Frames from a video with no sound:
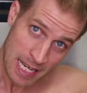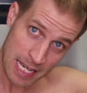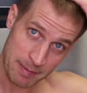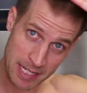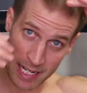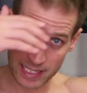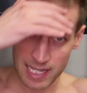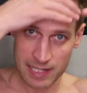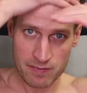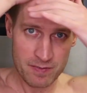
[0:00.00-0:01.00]
I mean,
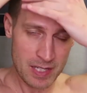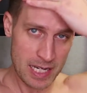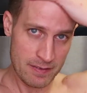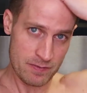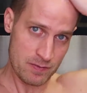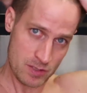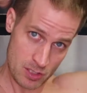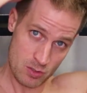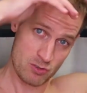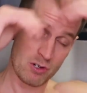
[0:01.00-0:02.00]
I've
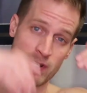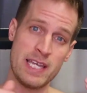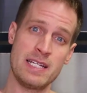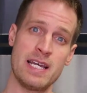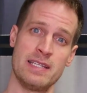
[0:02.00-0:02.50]
used Rogaine,